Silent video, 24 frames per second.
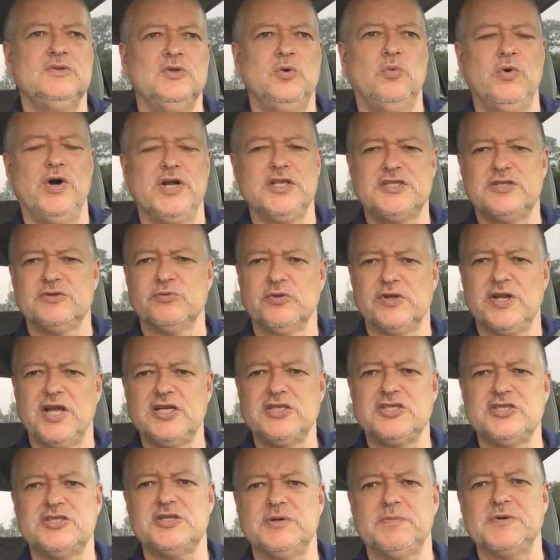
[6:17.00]
Once the
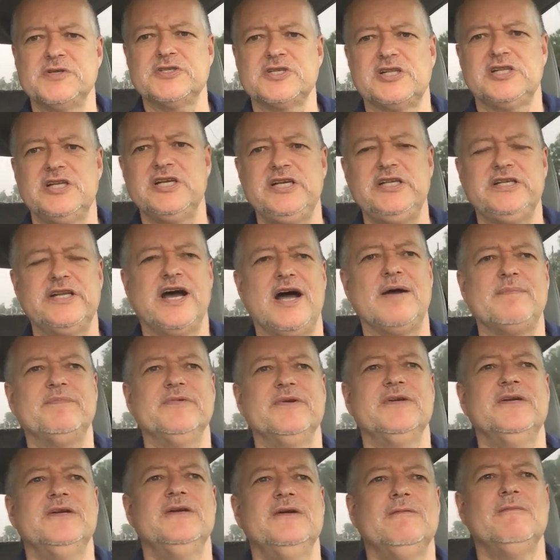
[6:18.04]
relationship is cleaned up,
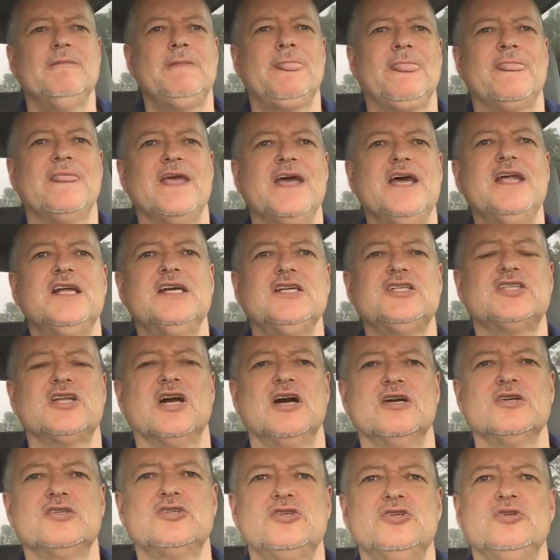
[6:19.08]
then I
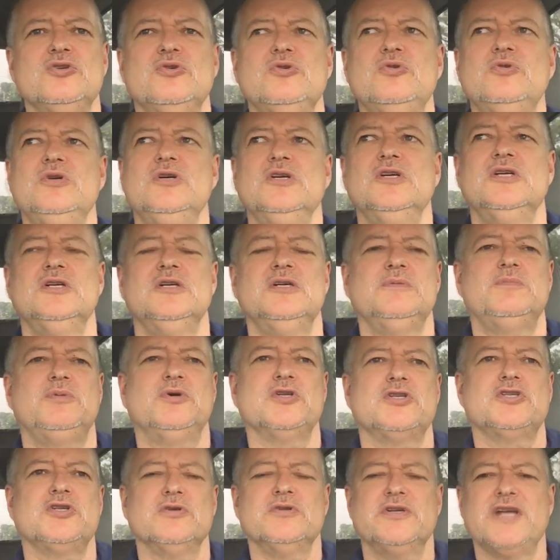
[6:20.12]
start to
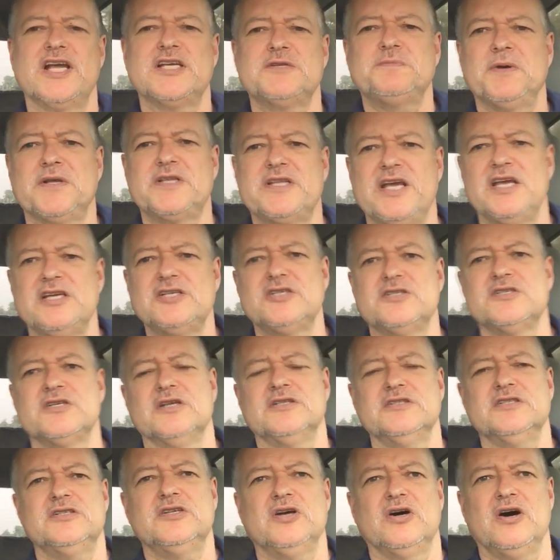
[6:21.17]
put certain expectations
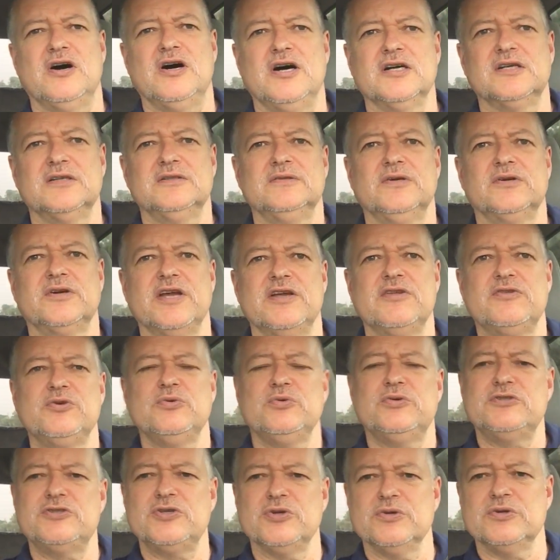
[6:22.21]
on the dog, okay,
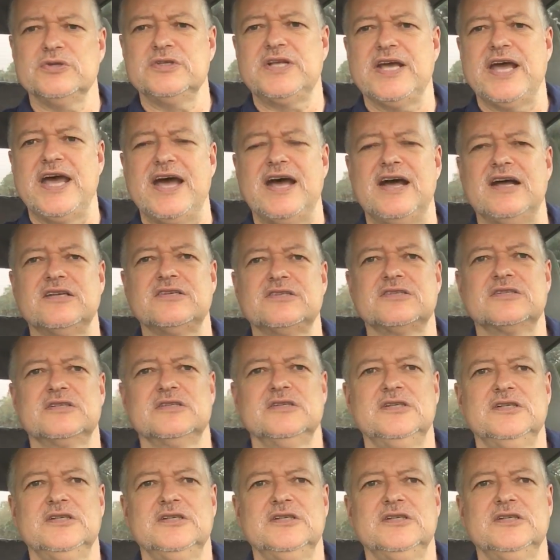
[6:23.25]
through certain tasks.